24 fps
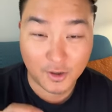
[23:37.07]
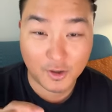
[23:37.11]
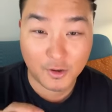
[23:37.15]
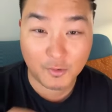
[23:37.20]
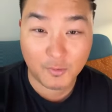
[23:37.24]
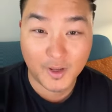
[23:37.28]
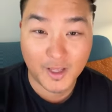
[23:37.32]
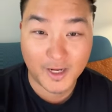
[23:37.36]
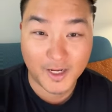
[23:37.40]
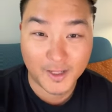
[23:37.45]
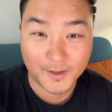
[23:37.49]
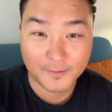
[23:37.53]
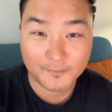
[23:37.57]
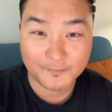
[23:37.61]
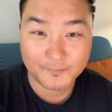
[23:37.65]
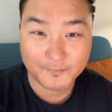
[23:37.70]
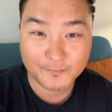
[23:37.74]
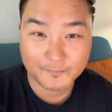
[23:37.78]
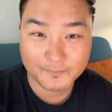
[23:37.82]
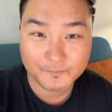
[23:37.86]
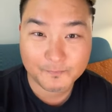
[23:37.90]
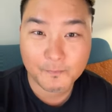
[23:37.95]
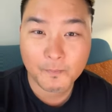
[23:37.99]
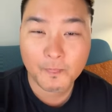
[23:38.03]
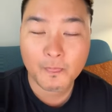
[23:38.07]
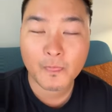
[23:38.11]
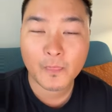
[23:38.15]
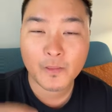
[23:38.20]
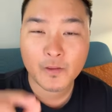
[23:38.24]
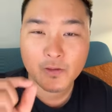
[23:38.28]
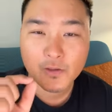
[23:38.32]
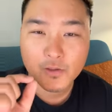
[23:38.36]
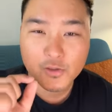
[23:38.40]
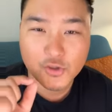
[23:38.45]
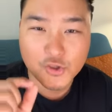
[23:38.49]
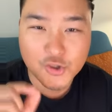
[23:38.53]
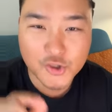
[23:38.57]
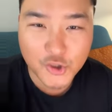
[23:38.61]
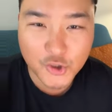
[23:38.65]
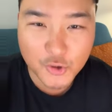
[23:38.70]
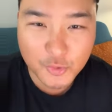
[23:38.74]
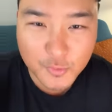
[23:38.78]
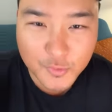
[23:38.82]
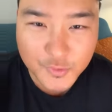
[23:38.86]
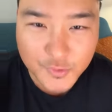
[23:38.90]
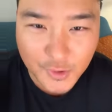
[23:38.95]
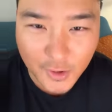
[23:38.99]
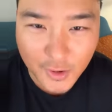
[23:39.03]
Are you ready?
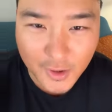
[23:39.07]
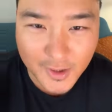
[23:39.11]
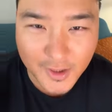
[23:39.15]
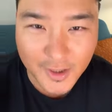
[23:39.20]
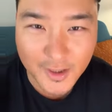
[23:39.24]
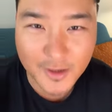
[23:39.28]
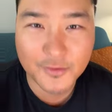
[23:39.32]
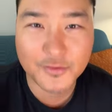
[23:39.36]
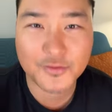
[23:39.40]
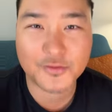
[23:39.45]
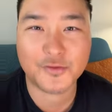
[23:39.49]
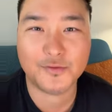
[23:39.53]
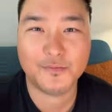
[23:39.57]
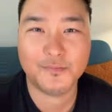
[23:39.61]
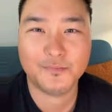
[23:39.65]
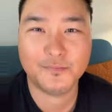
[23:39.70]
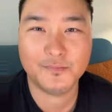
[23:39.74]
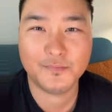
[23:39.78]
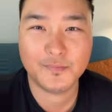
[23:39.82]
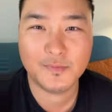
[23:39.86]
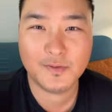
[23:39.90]
June 30th.